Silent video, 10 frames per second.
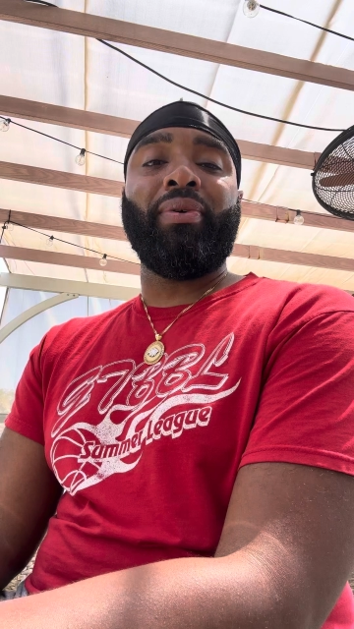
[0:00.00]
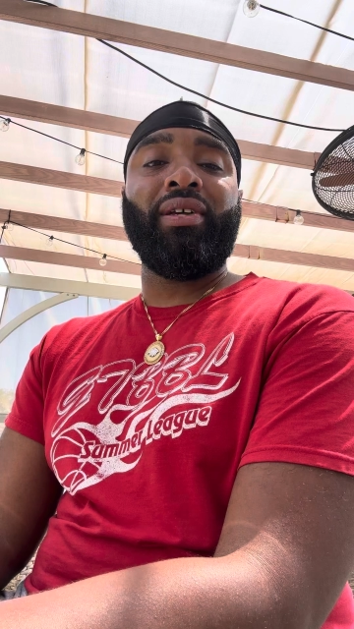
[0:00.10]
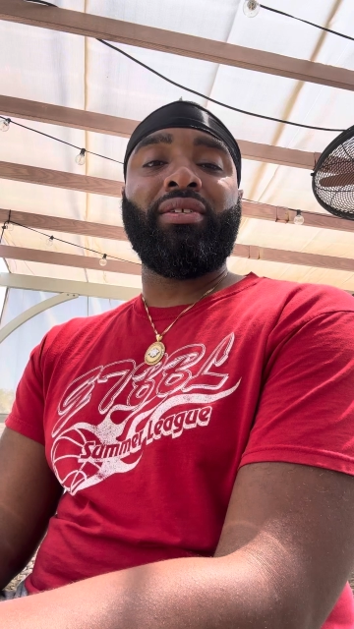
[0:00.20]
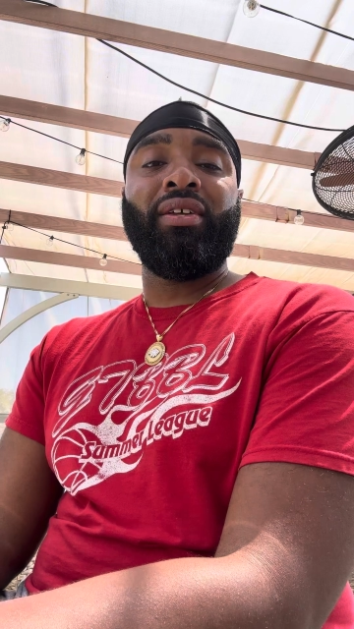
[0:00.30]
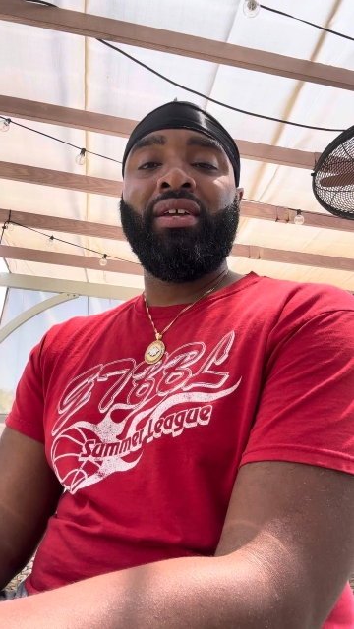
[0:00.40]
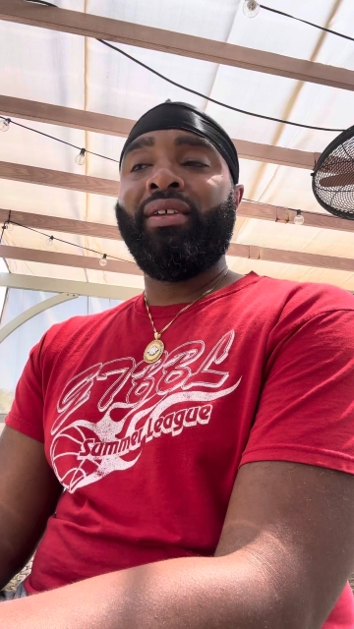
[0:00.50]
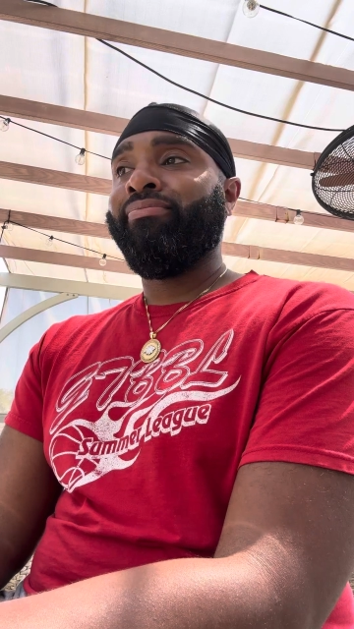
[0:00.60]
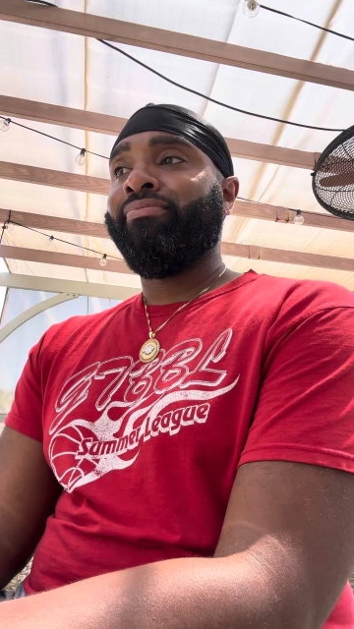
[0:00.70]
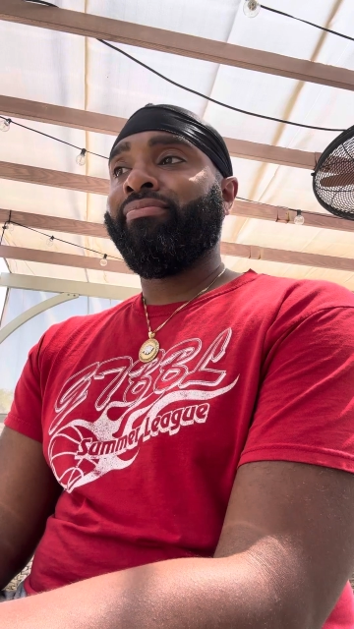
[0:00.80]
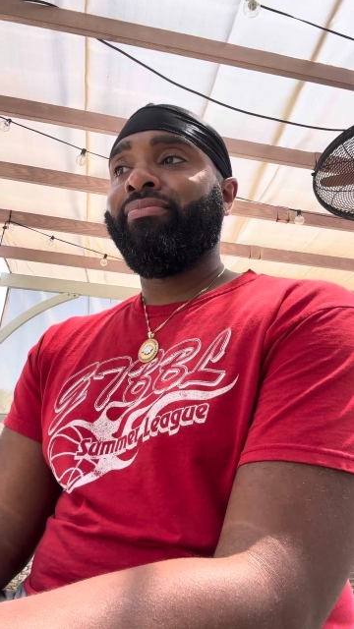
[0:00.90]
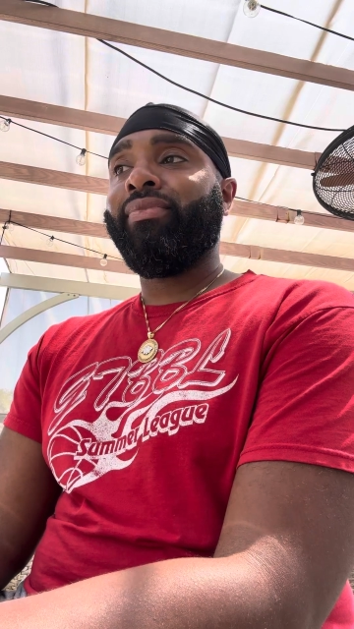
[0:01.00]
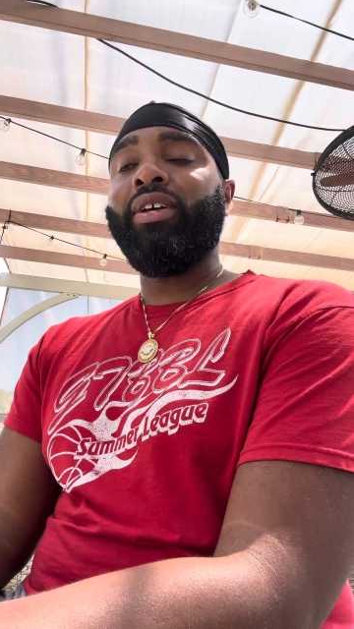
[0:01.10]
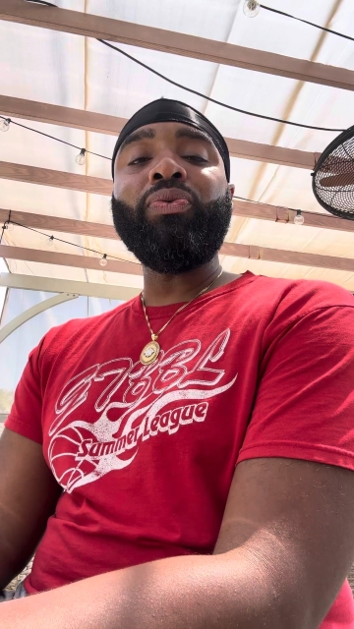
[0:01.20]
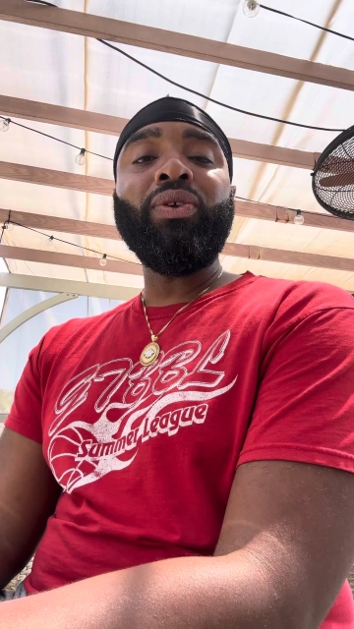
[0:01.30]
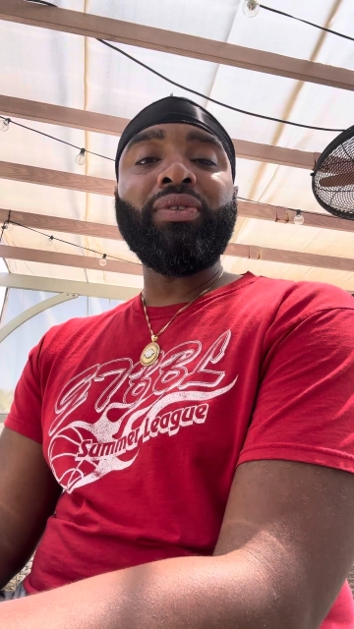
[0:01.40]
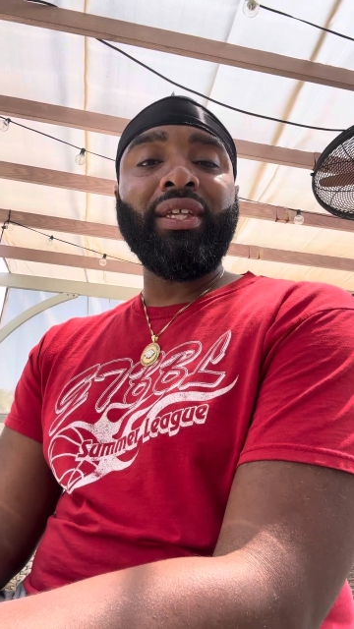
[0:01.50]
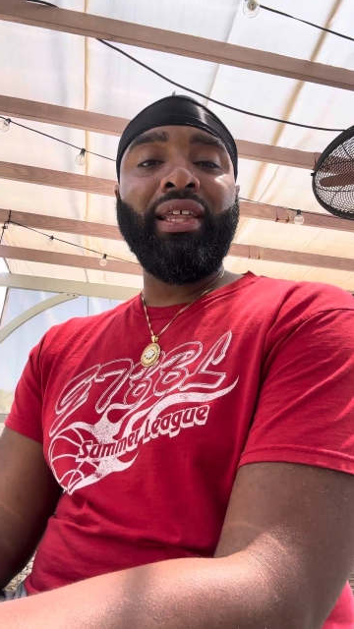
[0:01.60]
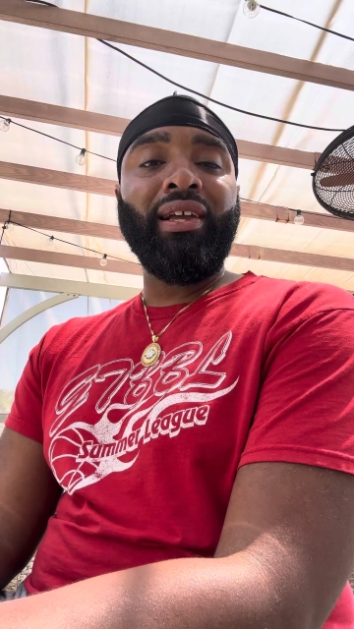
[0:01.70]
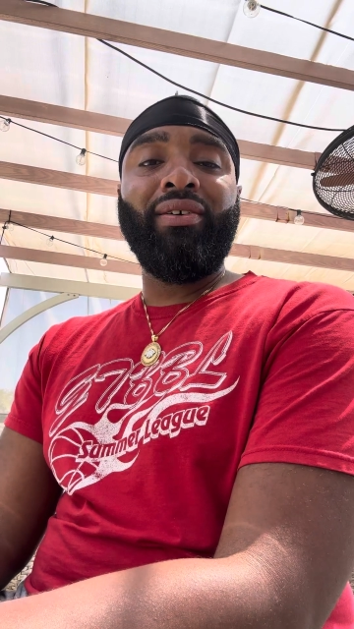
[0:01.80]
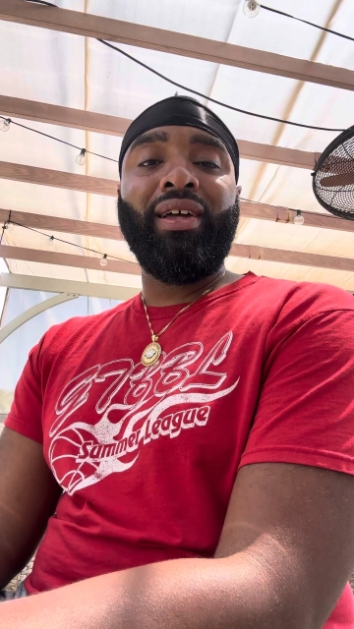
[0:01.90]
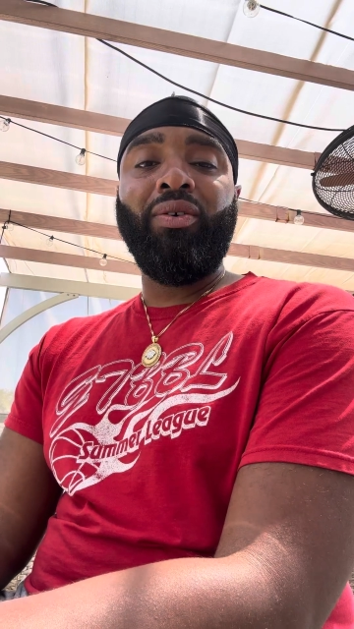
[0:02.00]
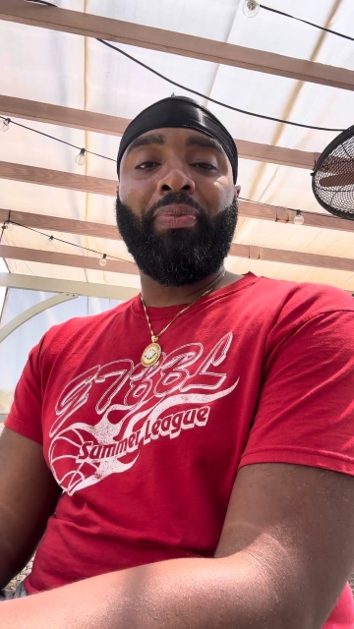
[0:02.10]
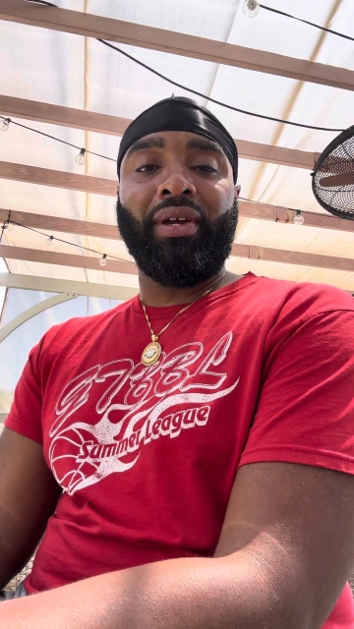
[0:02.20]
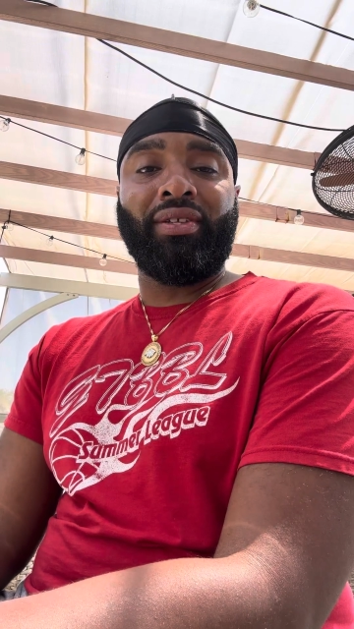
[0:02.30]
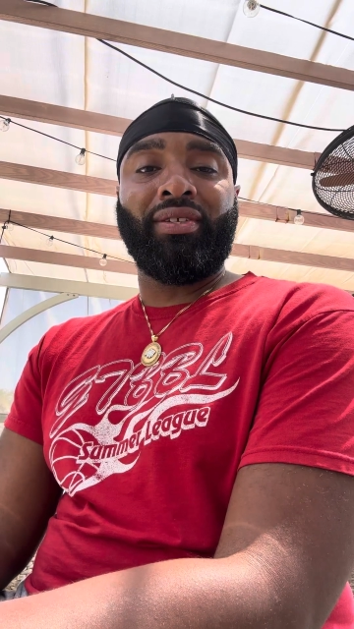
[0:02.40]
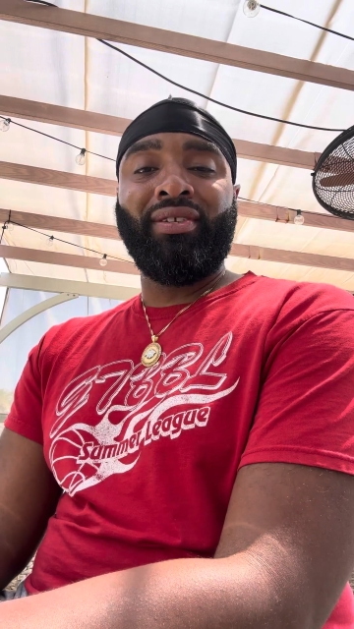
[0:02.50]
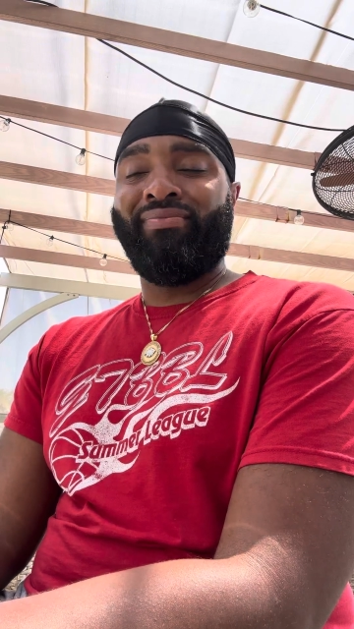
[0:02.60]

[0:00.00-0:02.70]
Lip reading: us because we don't think they're going to help us.